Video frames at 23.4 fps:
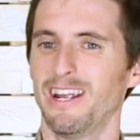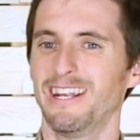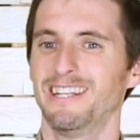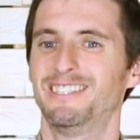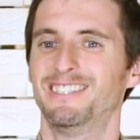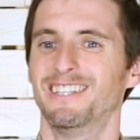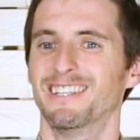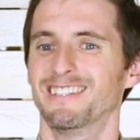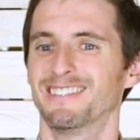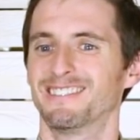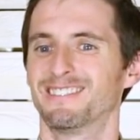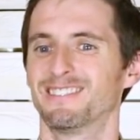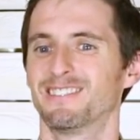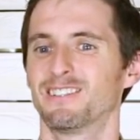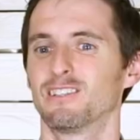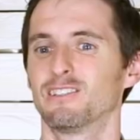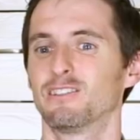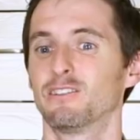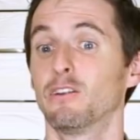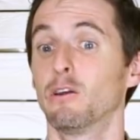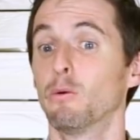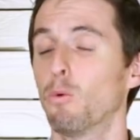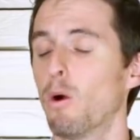
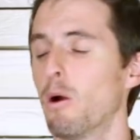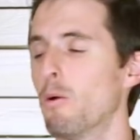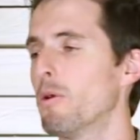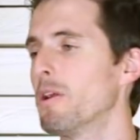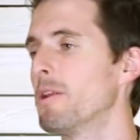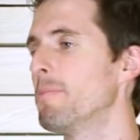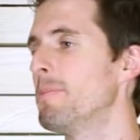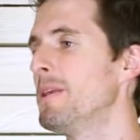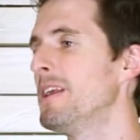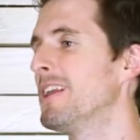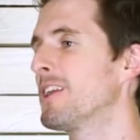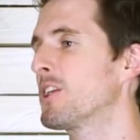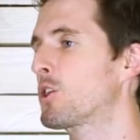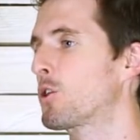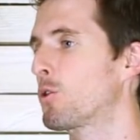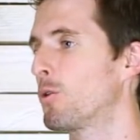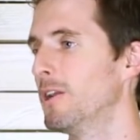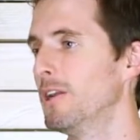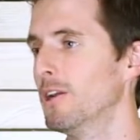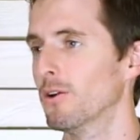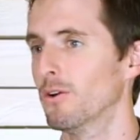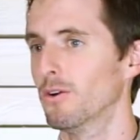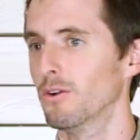Righteous. What would it be in
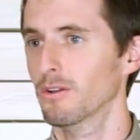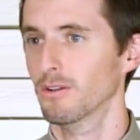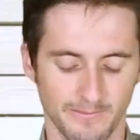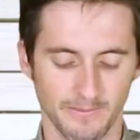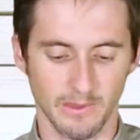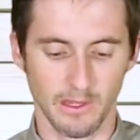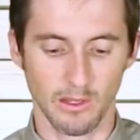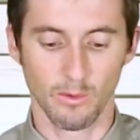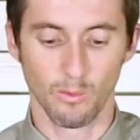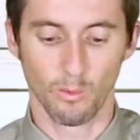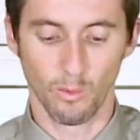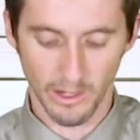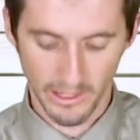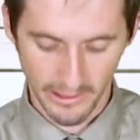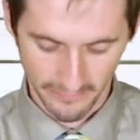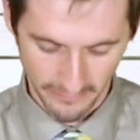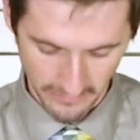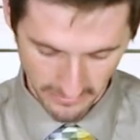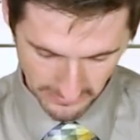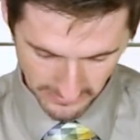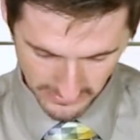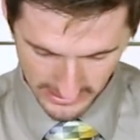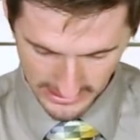Creole? One
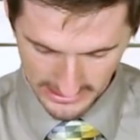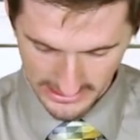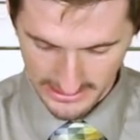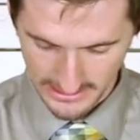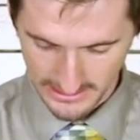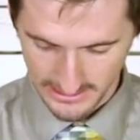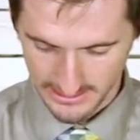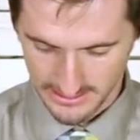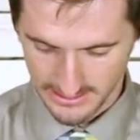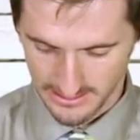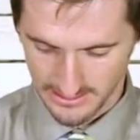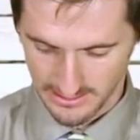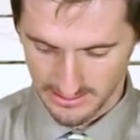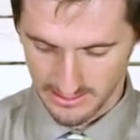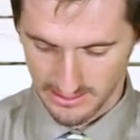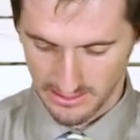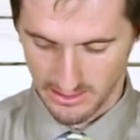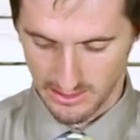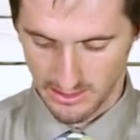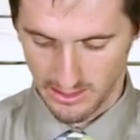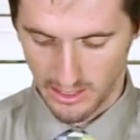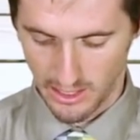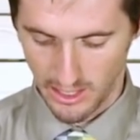of them is
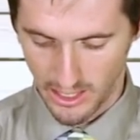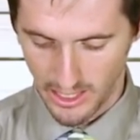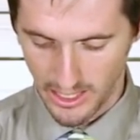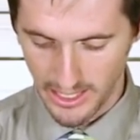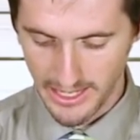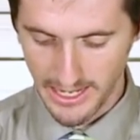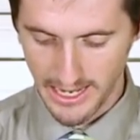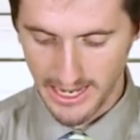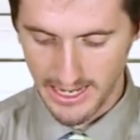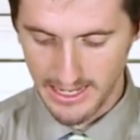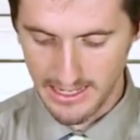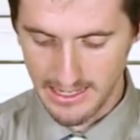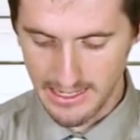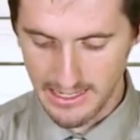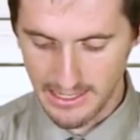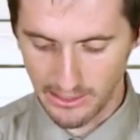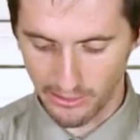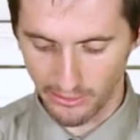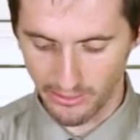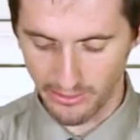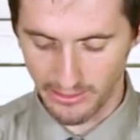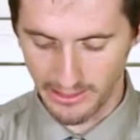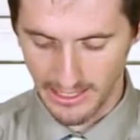on and
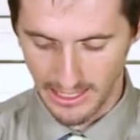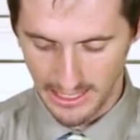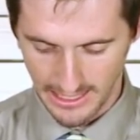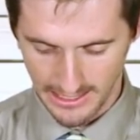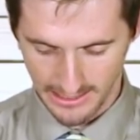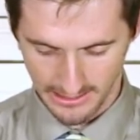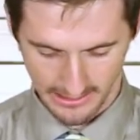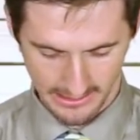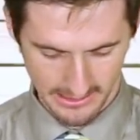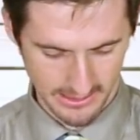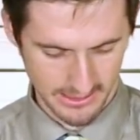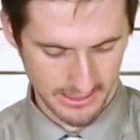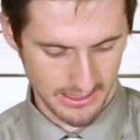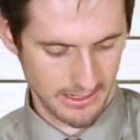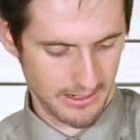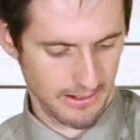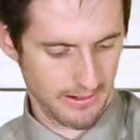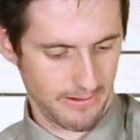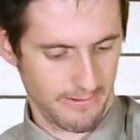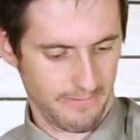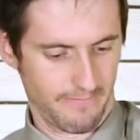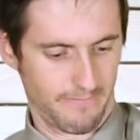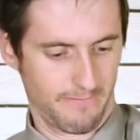near the island
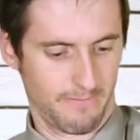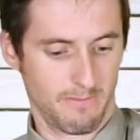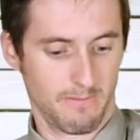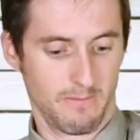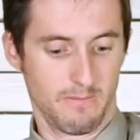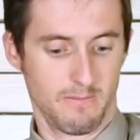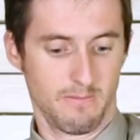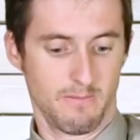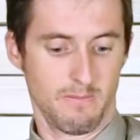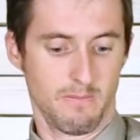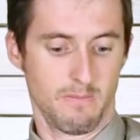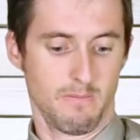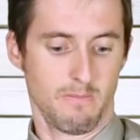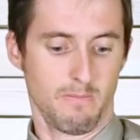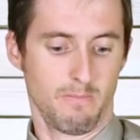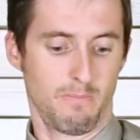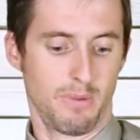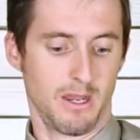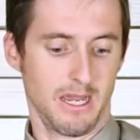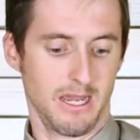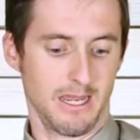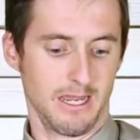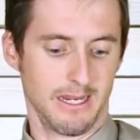of
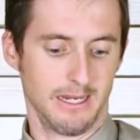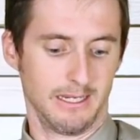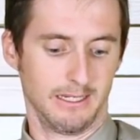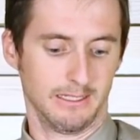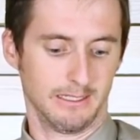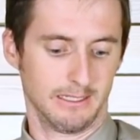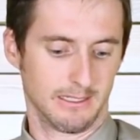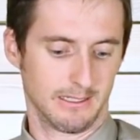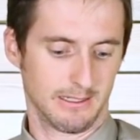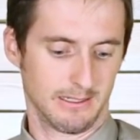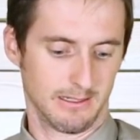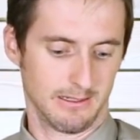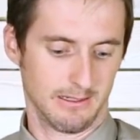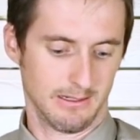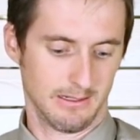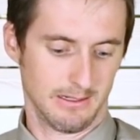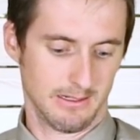Pines.